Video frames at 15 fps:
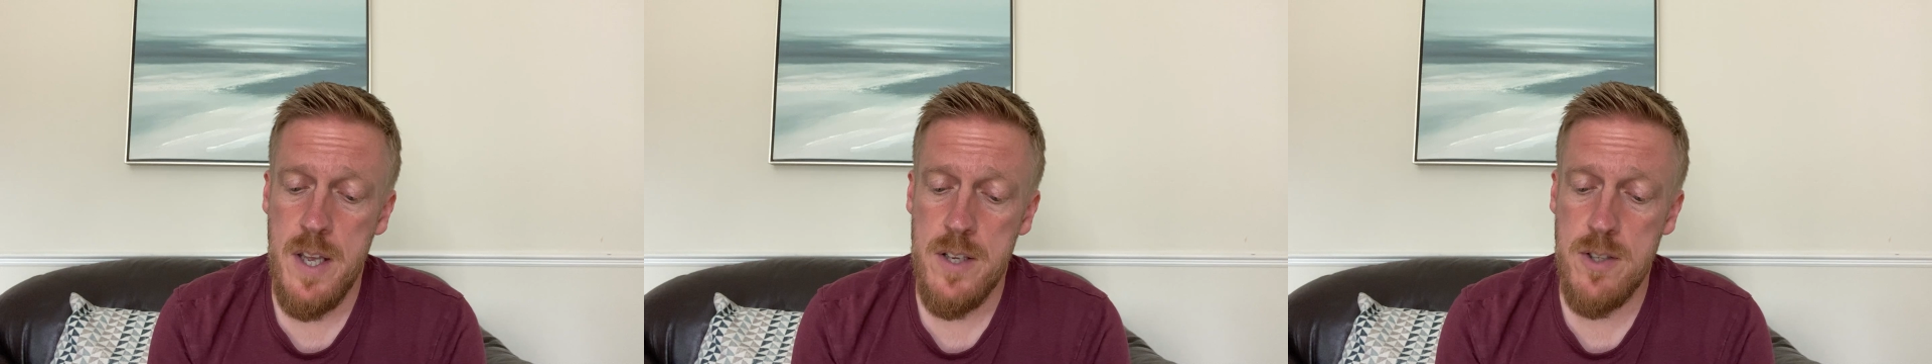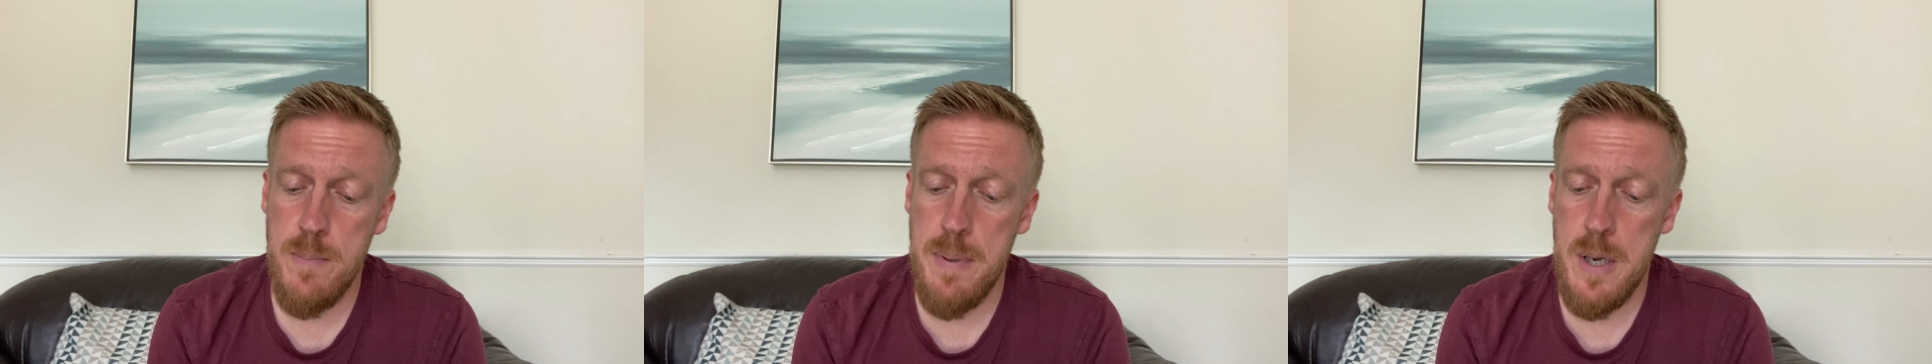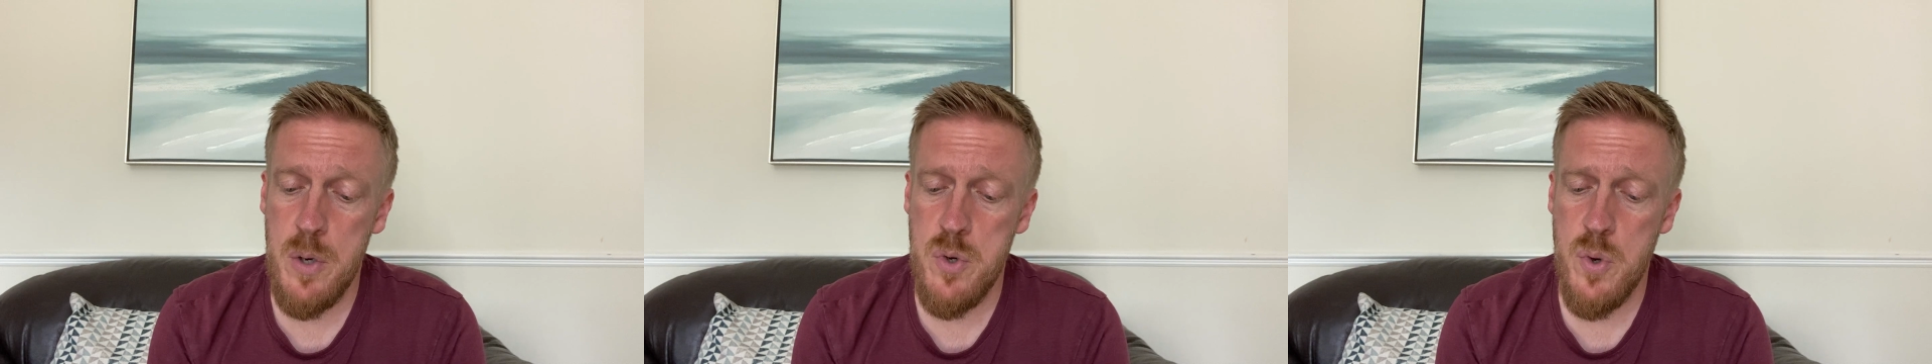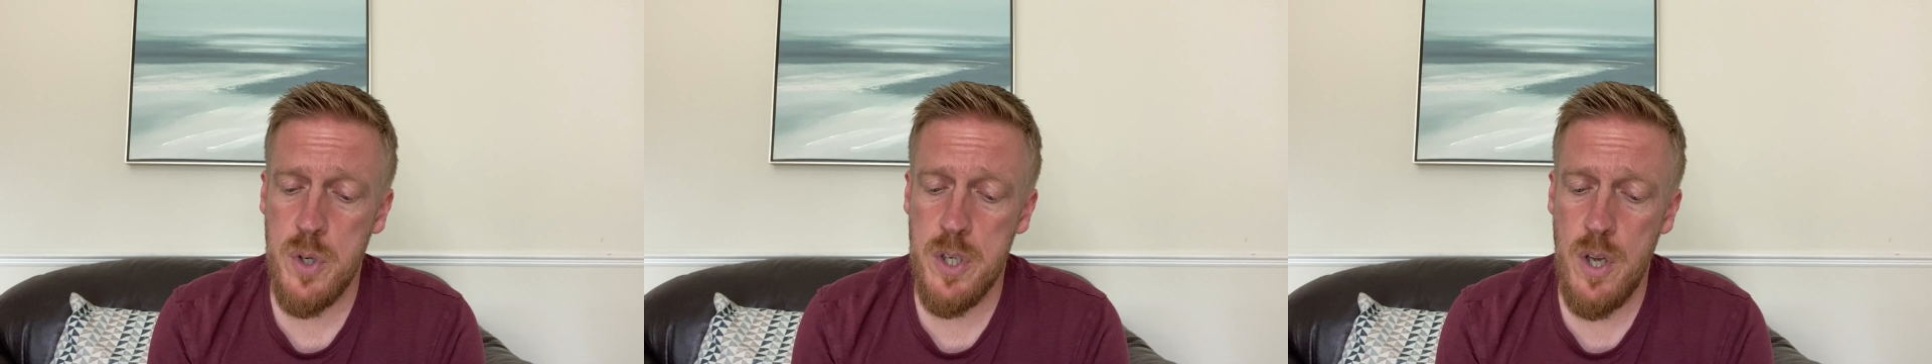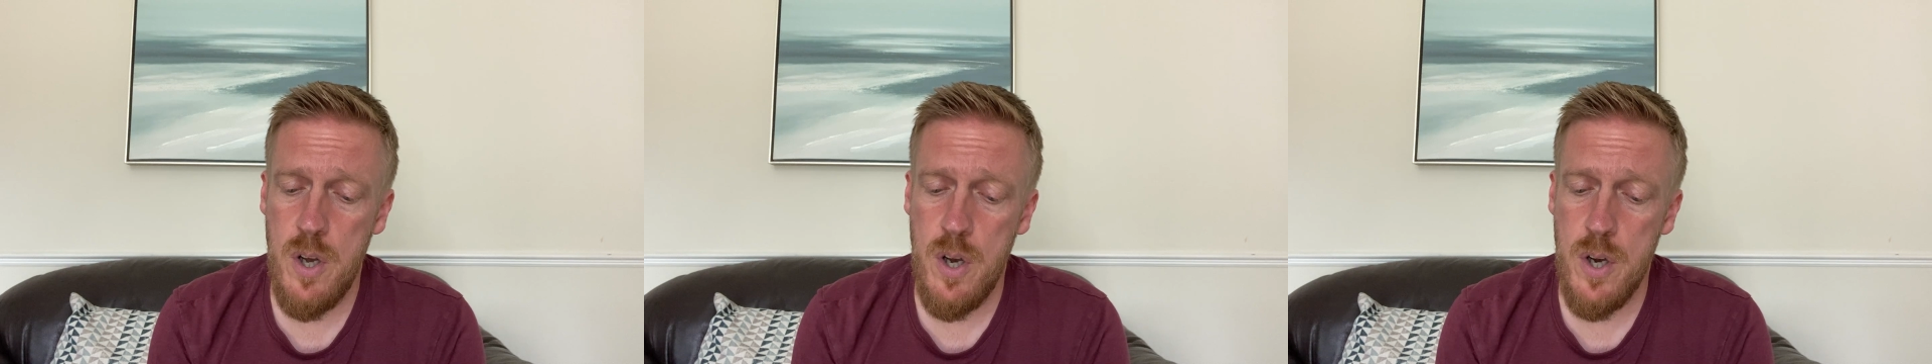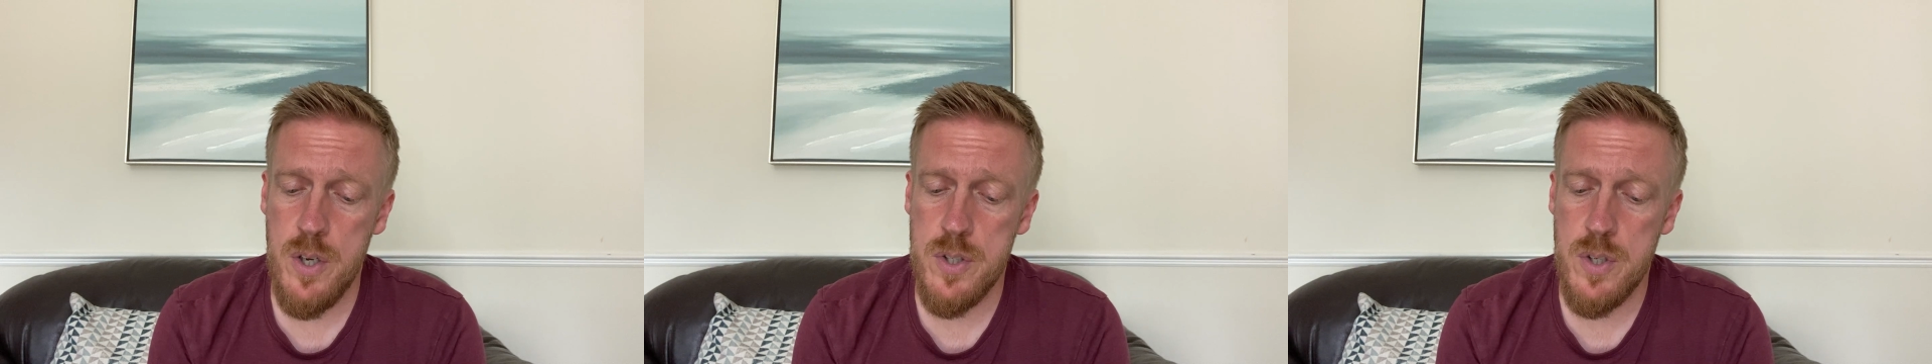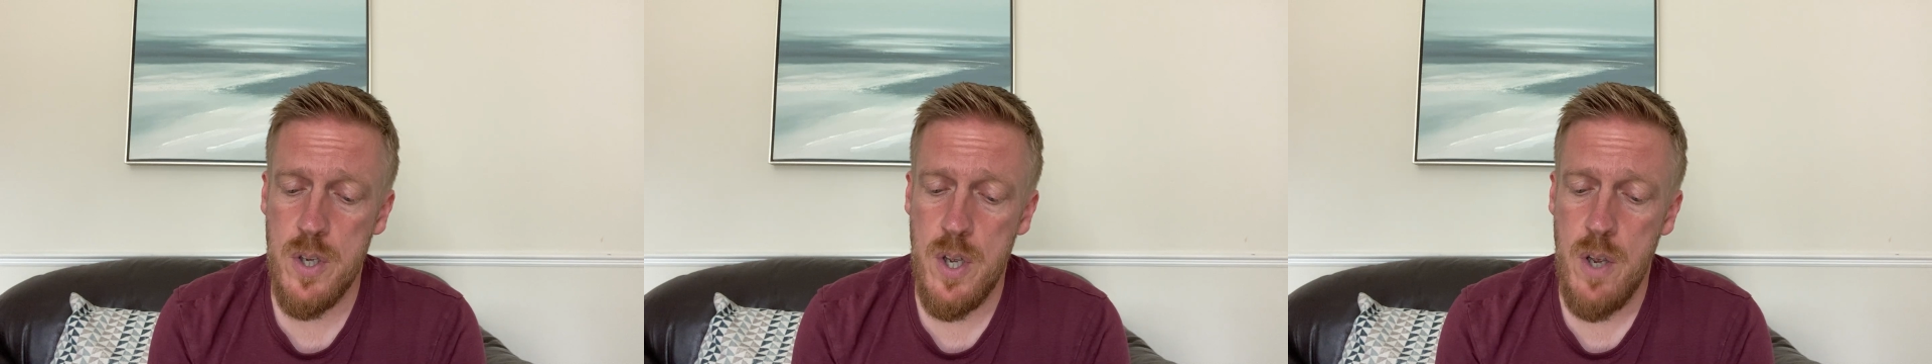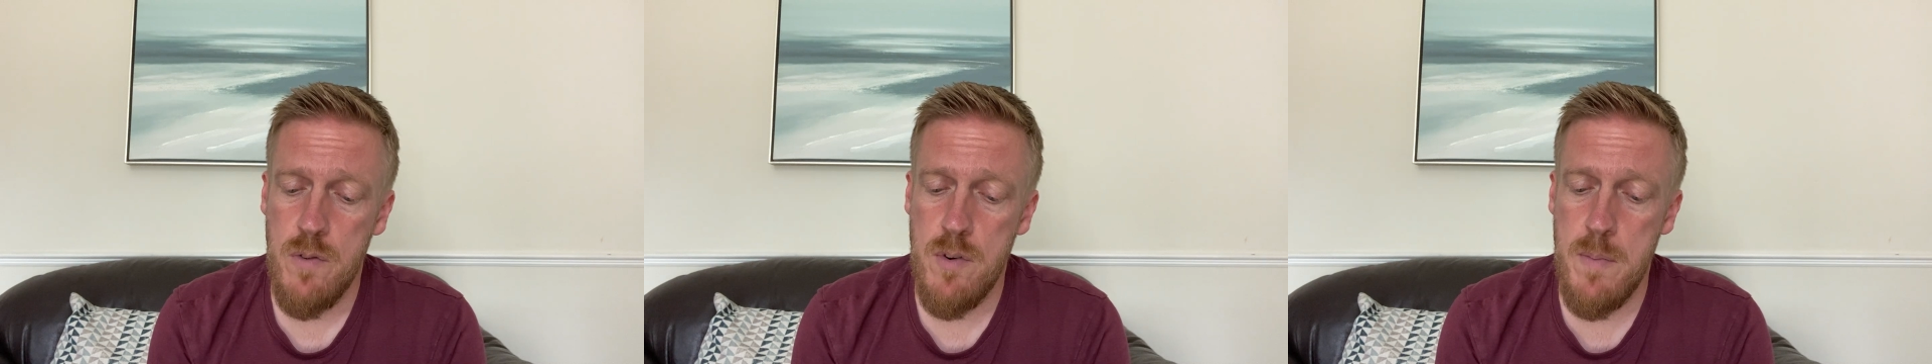So be on your guard.
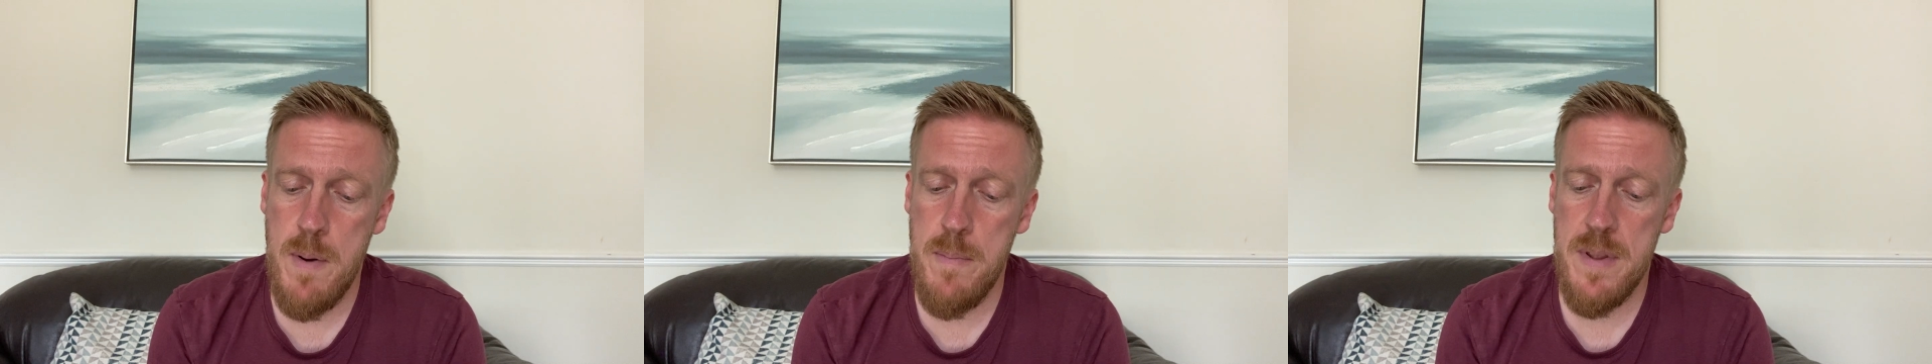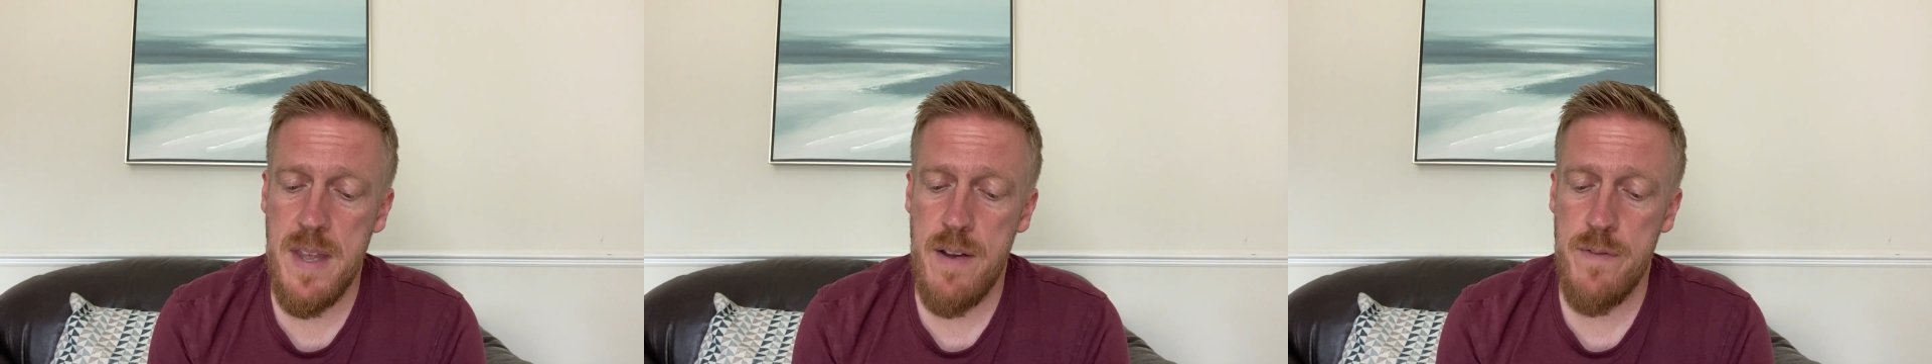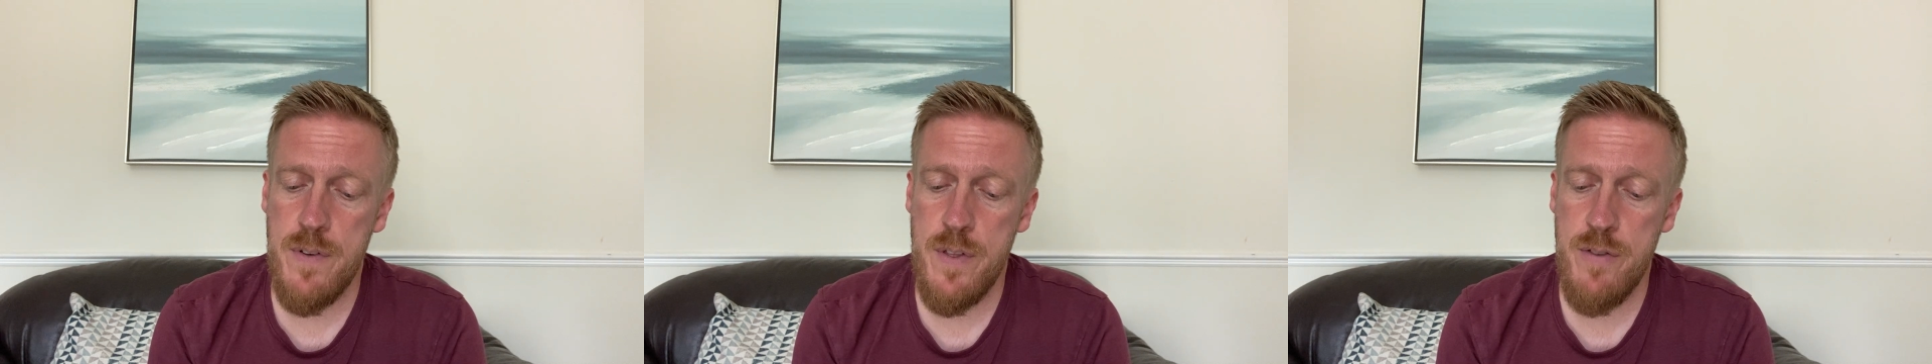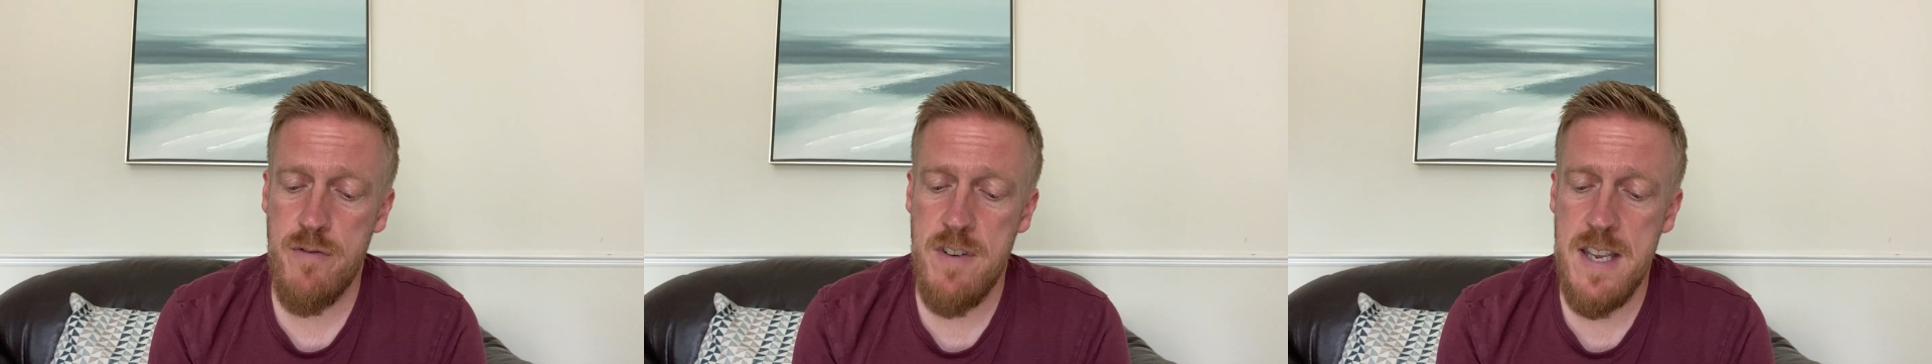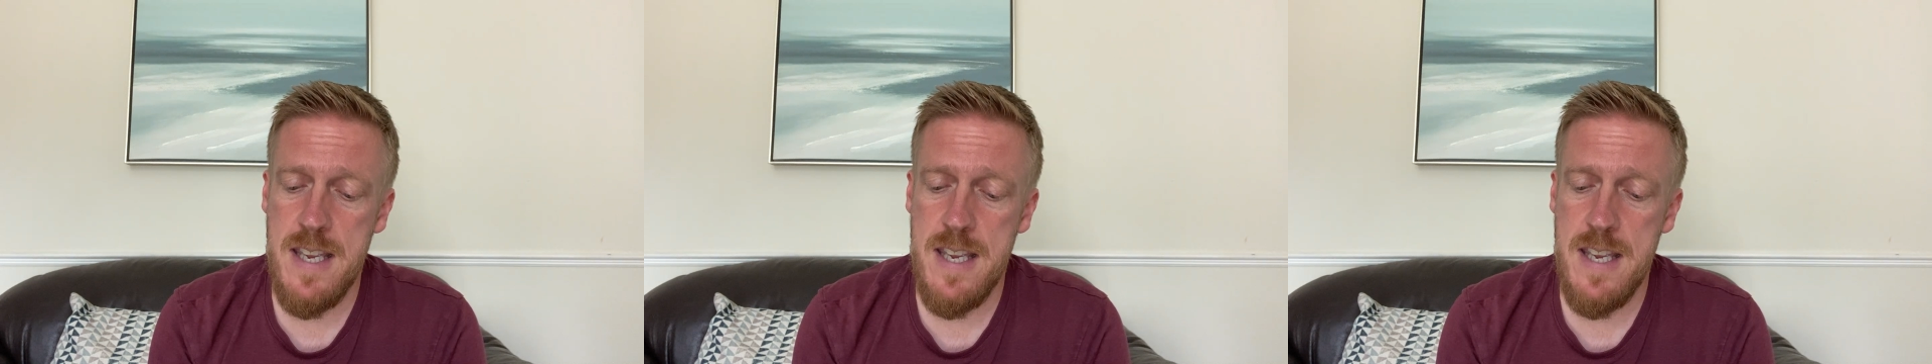Remember that for 3